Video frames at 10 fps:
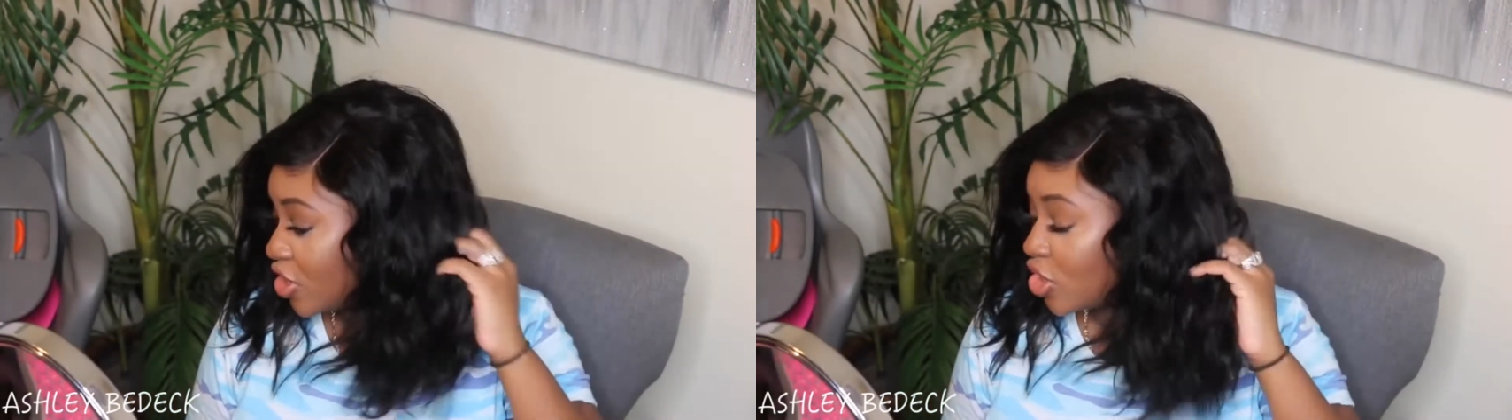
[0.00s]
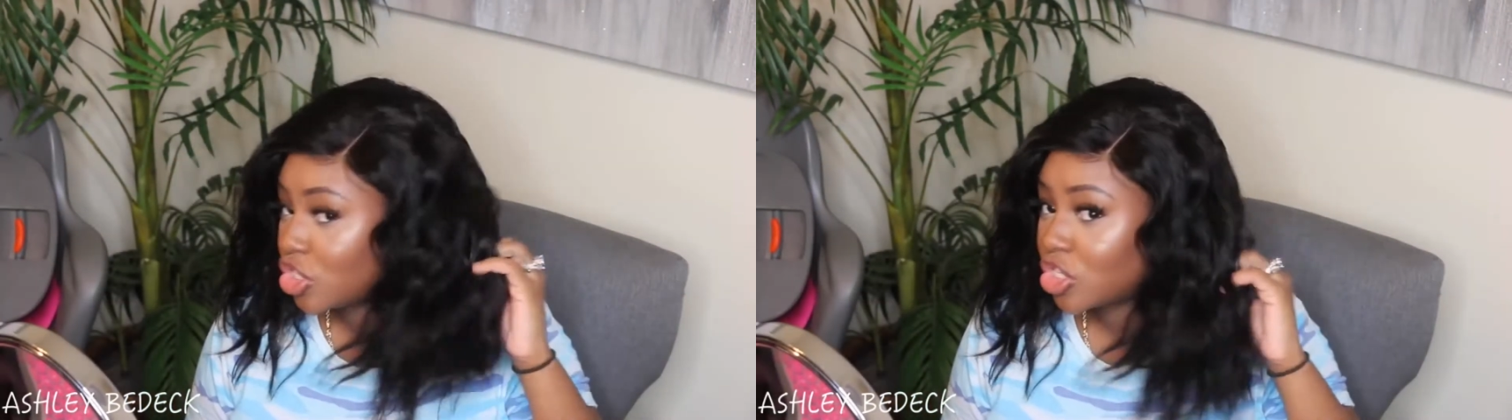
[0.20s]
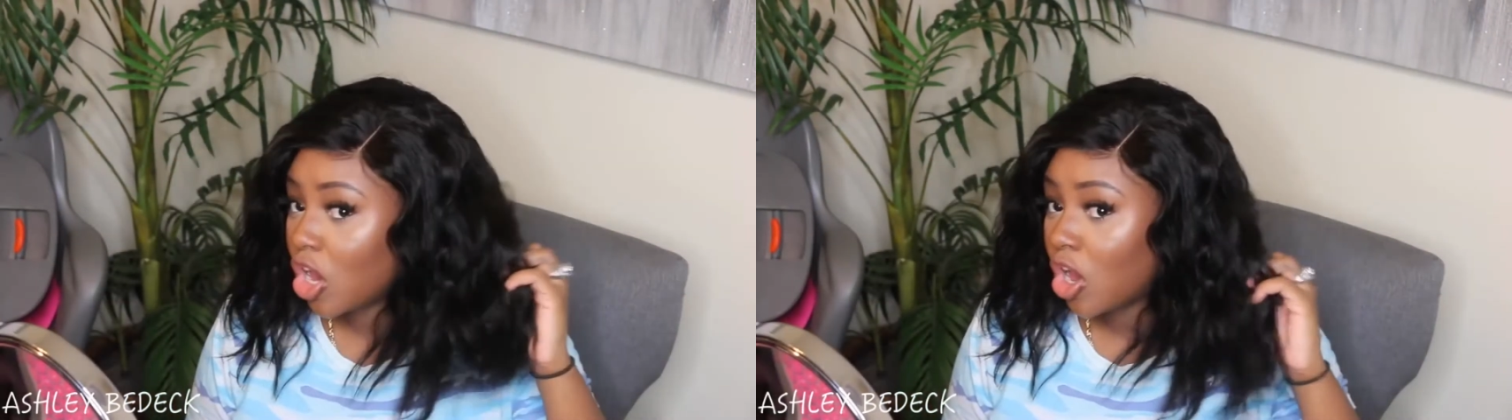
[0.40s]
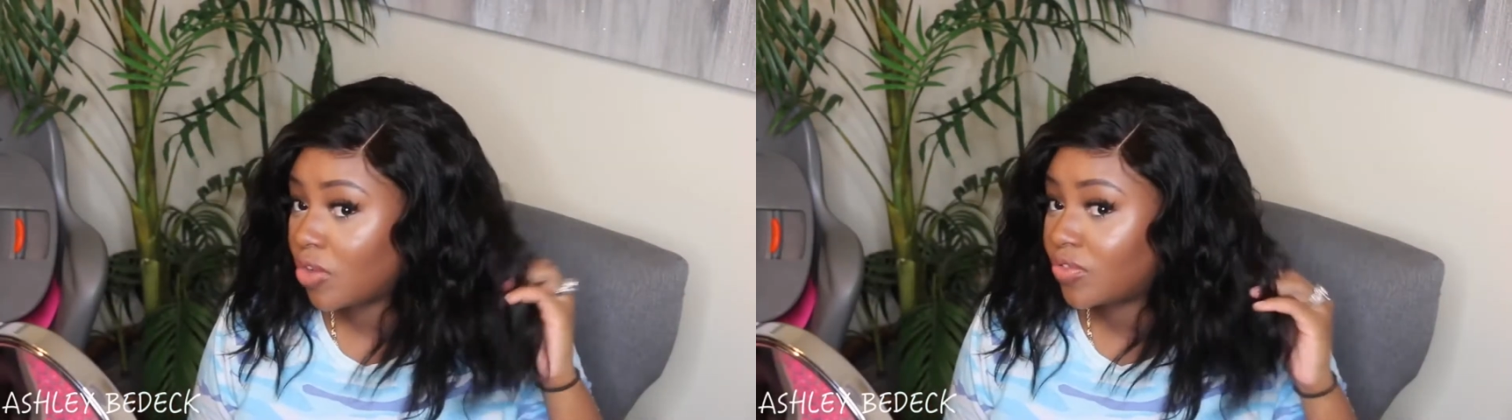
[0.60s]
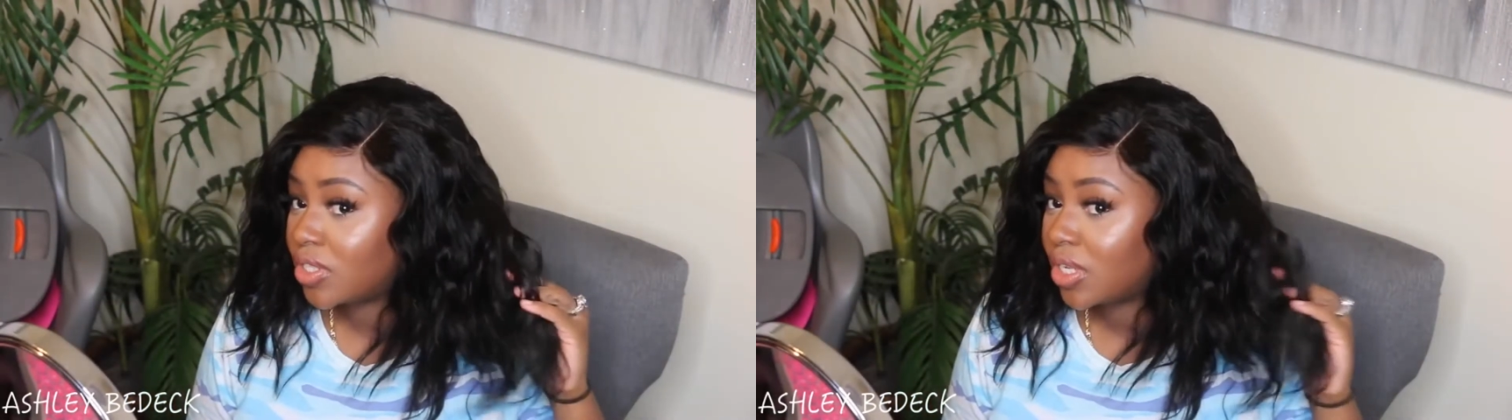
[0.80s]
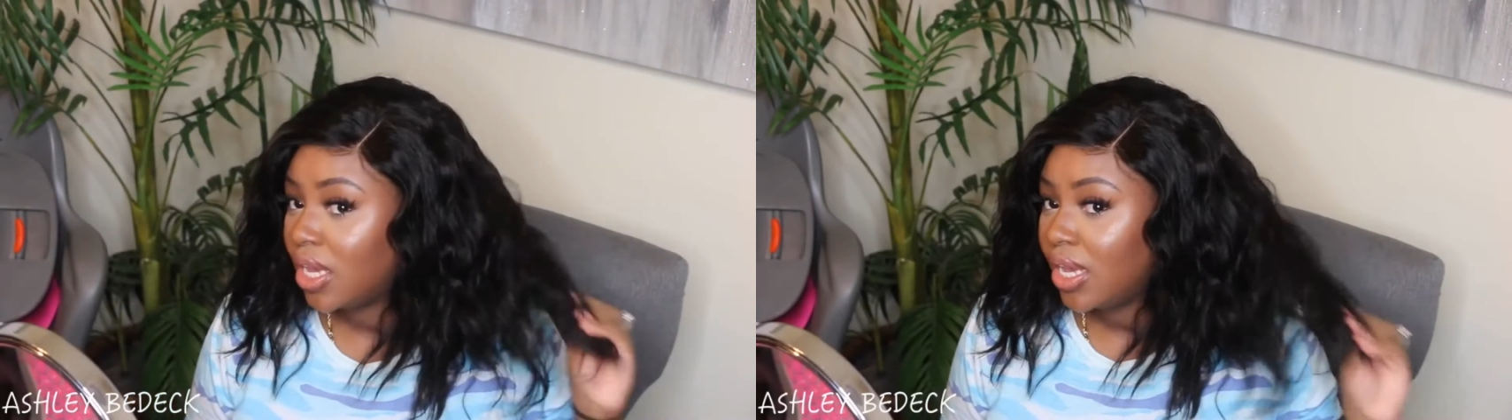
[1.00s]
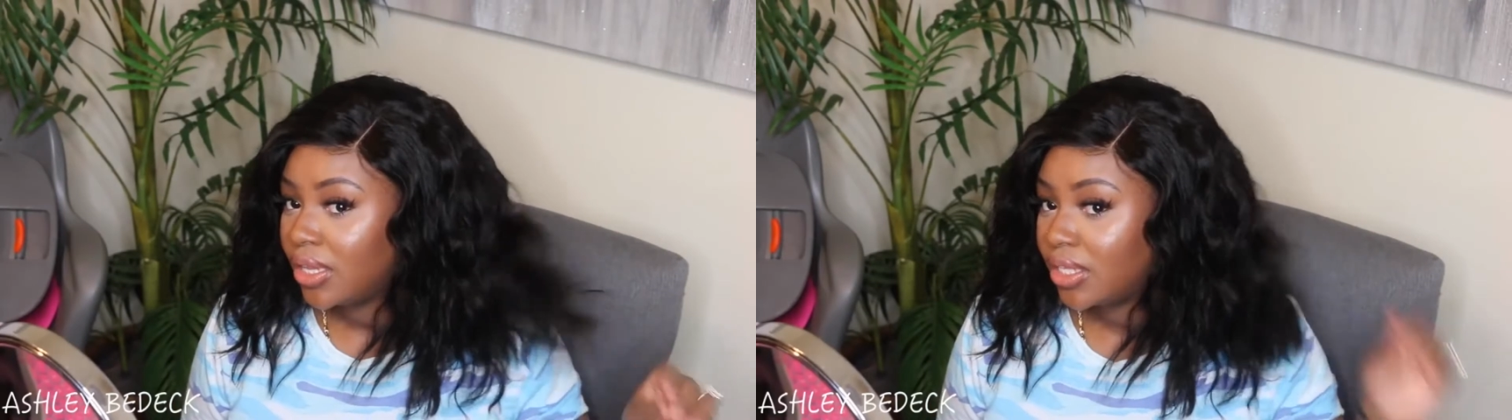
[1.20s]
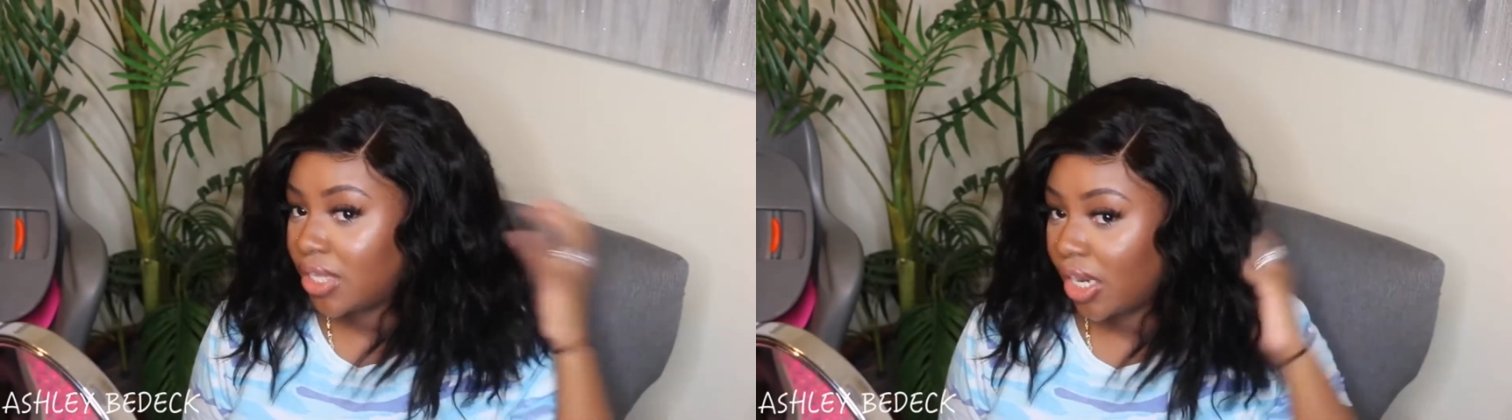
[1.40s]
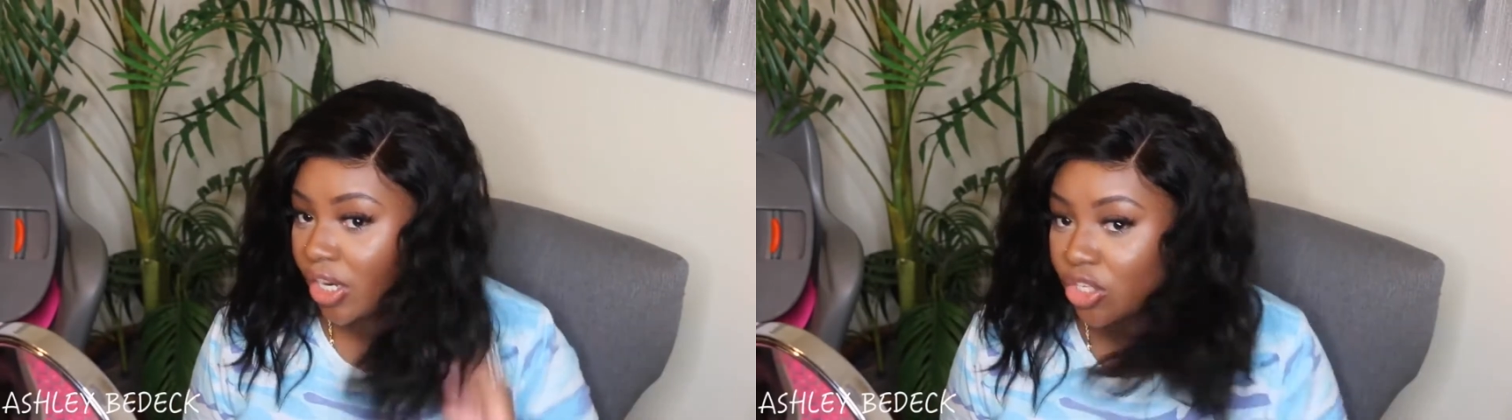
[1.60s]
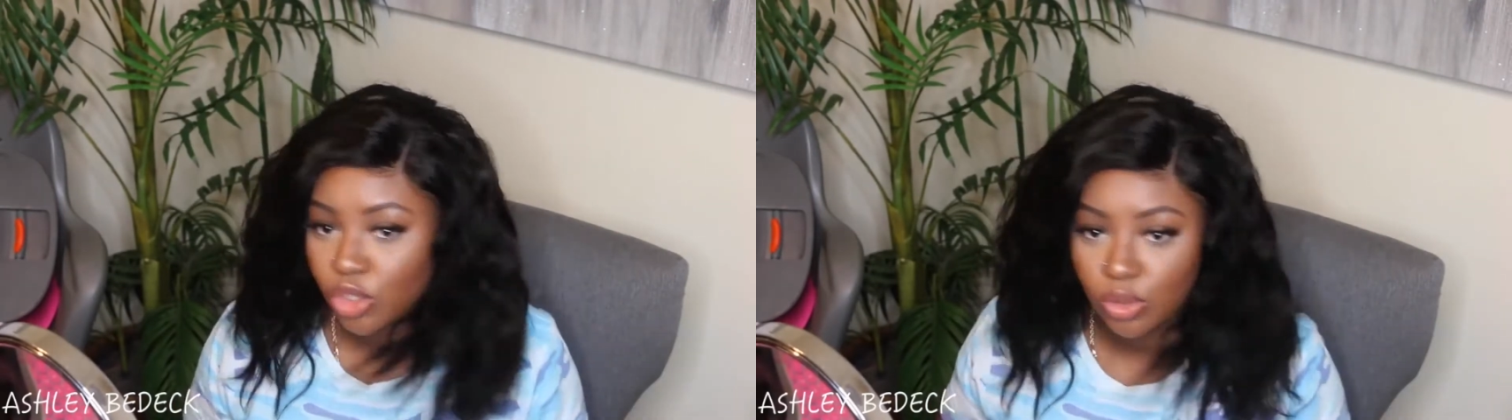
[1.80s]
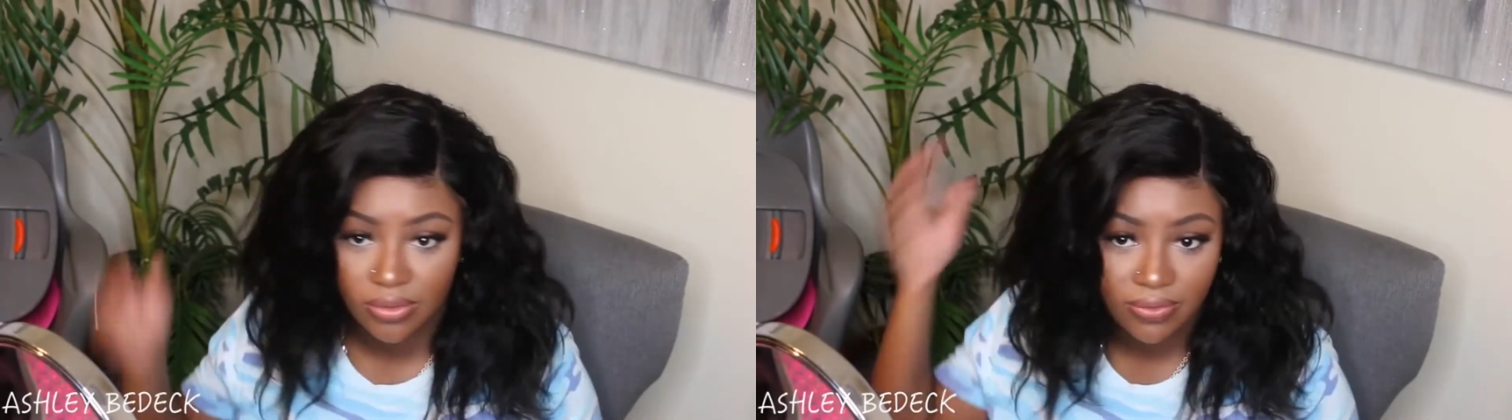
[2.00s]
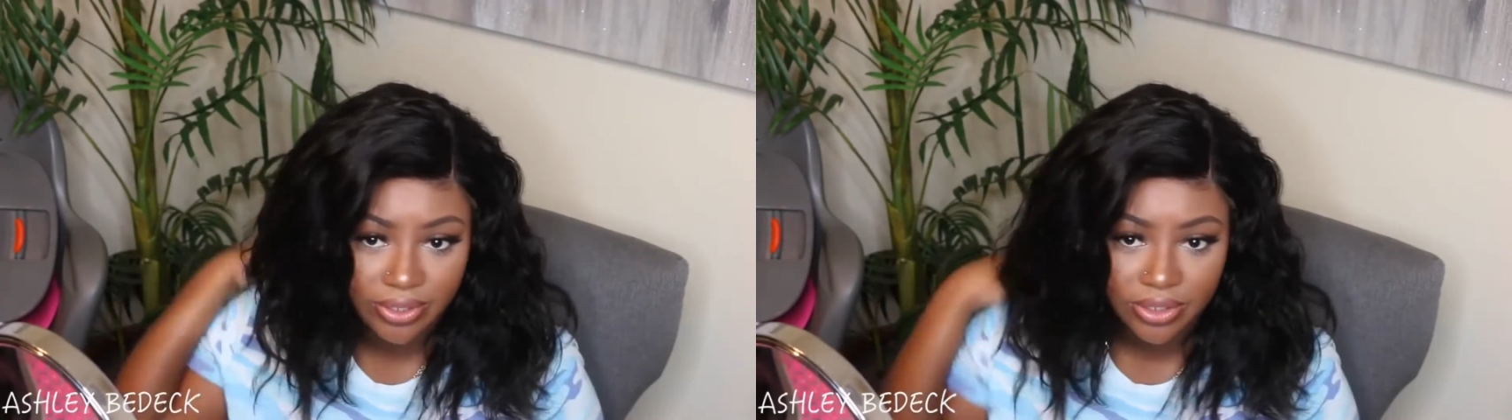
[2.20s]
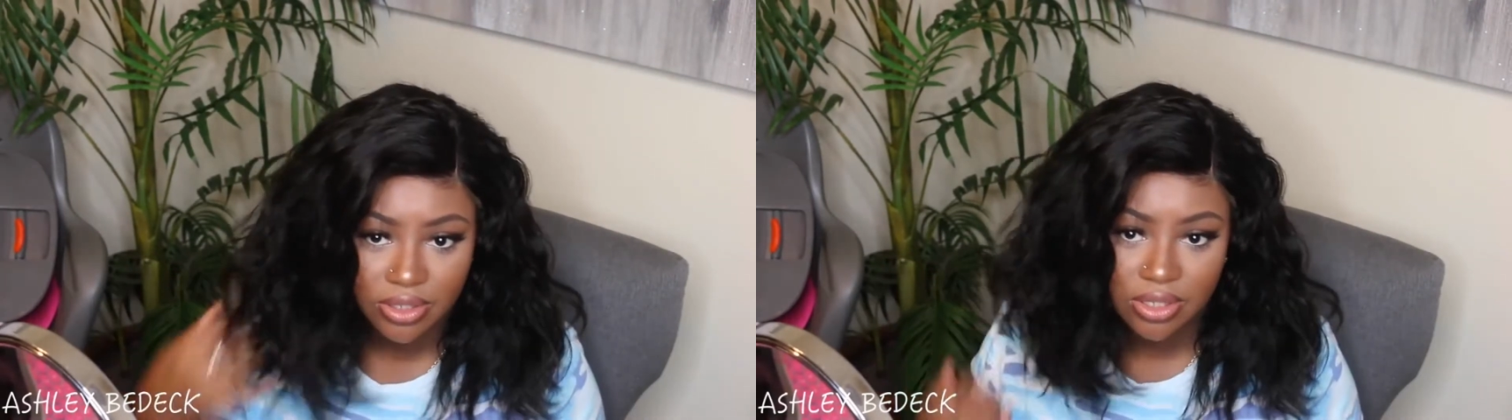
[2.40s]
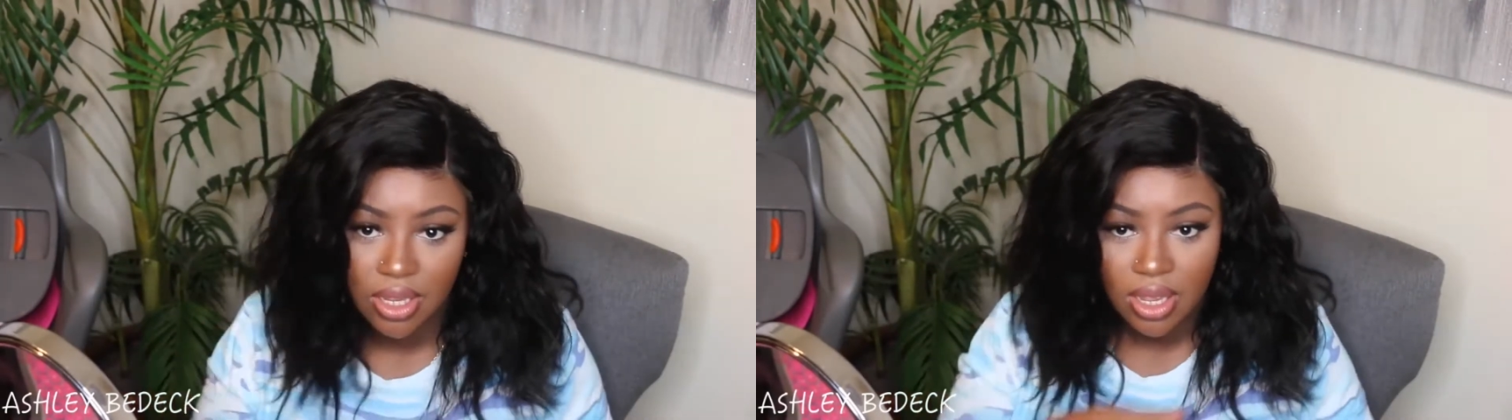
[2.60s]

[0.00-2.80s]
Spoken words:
soft this hair truly feels.